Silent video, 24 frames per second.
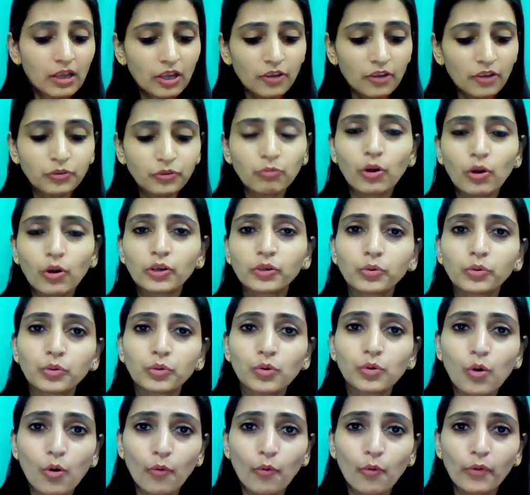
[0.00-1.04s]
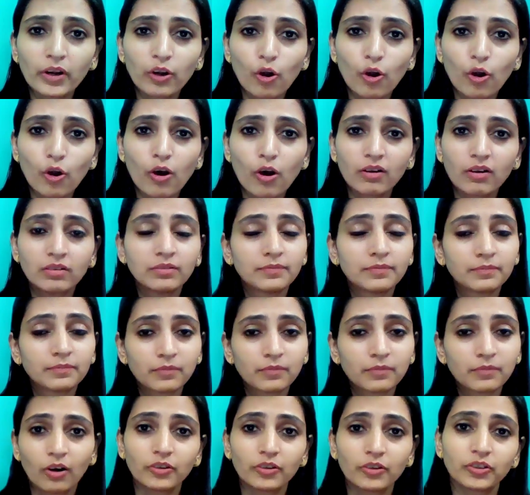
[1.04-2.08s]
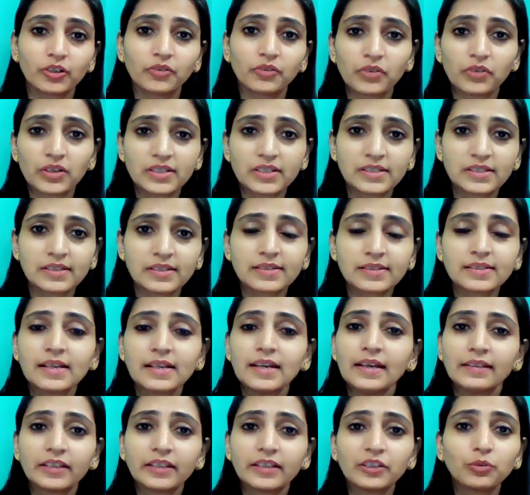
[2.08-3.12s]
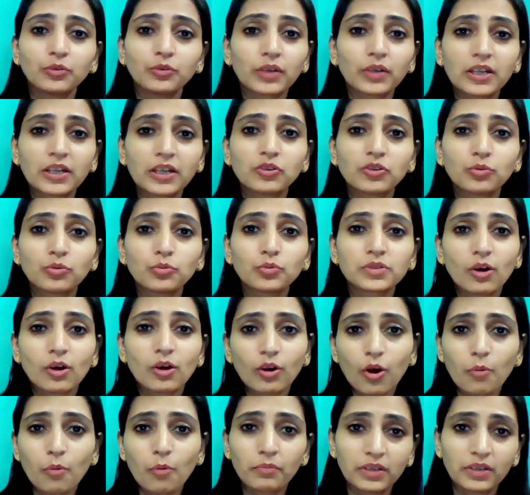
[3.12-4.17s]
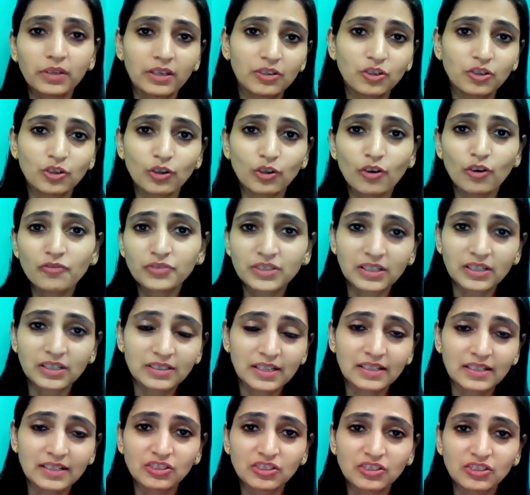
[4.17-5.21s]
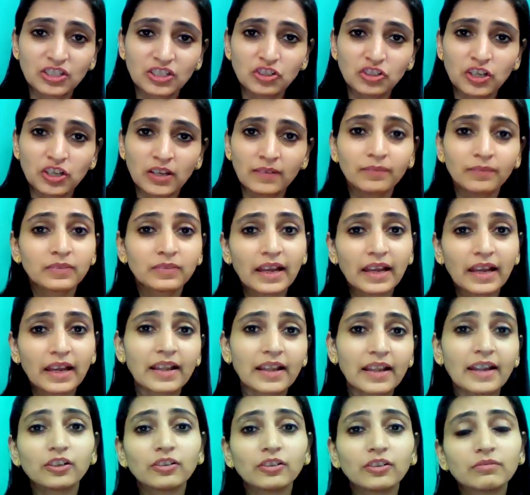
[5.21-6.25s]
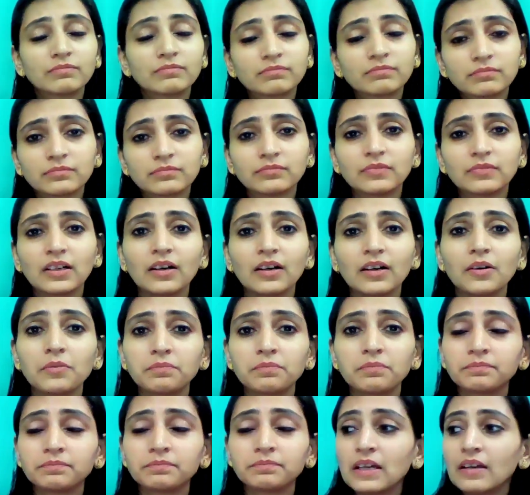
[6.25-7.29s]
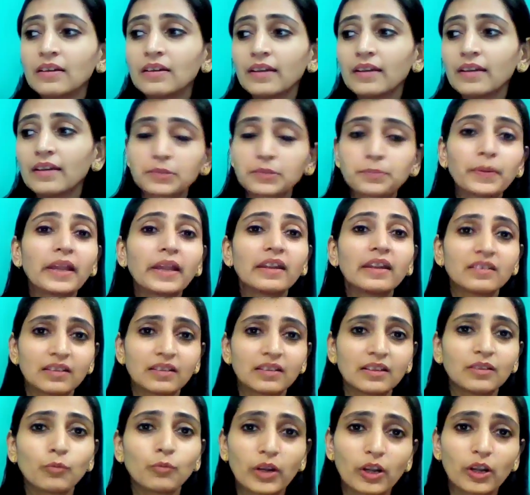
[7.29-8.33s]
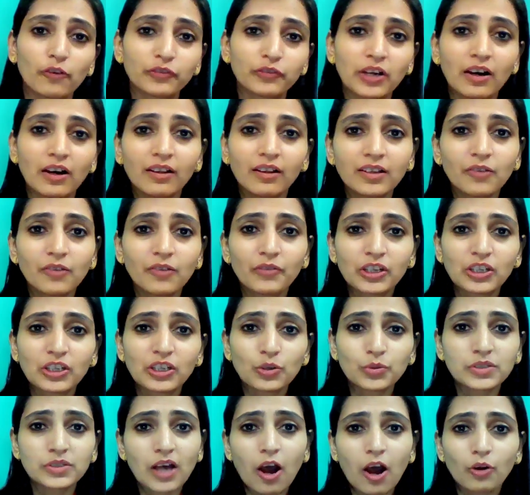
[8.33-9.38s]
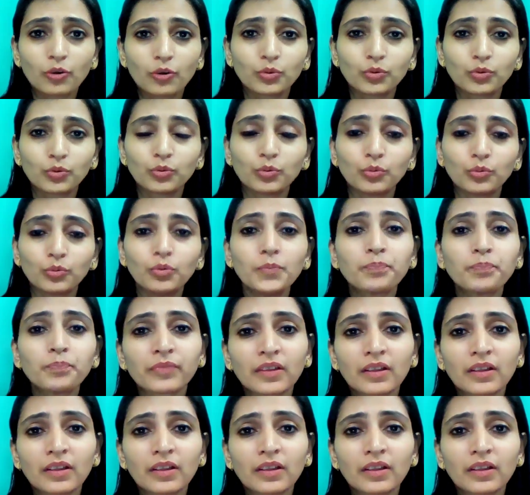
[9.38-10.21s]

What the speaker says: If you want to do overlock on your dresses, then you can use a combination of zigzag stitching that I uh, explained in one of the earlier videos, how to do